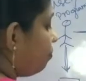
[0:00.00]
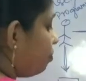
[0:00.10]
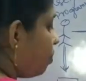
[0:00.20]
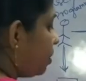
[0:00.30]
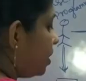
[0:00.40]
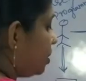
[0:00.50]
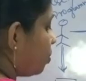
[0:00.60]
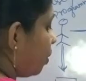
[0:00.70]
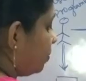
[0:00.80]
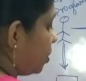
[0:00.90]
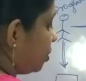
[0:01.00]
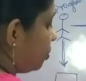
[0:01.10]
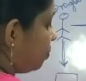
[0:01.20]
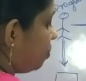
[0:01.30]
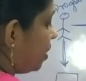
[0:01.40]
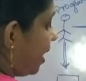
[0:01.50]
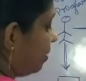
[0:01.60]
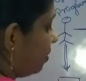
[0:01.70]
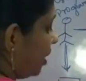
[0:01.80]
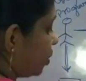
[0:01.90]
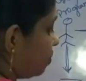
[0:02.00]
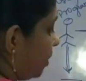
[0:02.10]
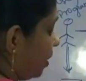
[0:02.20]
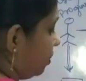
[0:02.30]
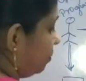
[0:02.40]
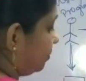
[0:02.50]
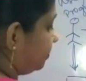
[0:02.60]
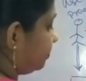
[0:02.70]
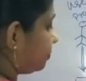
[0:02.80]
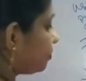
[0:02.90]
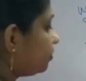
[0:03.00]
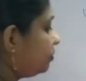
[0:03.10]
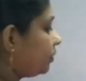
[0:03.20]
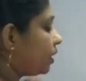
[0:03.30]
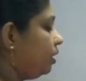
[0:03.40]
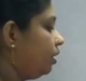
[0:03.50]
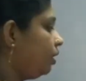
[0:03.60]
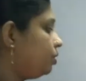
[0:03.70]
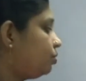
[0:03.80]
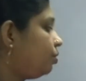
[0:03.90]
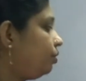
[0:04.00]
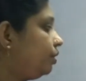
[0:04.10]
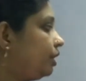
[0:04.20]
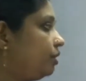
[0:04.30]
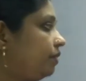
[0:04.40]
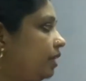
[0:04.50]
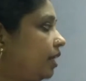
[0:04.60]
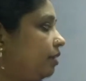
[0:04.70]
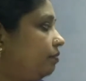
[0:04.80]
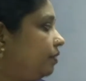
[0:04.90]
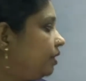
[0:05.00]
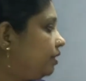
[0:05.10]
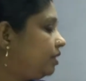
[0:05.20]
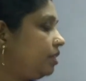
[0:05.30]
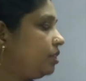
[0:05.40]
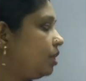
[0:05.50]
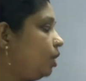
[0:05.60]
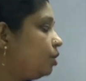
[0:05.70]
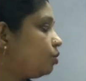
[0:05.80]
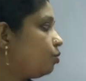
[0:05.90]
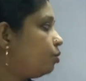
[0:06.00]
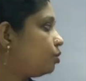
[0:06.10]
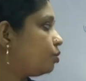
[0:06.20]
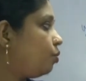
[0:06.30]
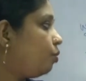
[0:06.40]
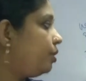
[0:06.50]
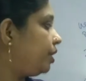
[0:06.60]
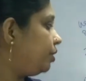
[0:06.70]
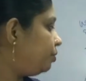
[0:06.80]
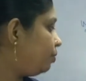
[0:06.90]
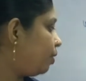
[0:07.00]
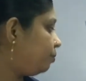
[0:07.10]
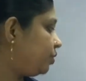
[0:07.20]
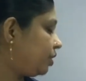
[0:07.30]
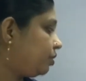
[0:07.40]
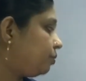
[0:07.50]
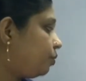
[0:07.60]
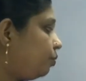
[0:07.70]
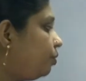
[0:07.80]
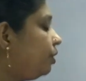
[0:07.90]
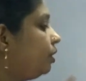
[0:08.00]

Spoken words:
What is object code? I will explain you. So it will convert this source code into object code.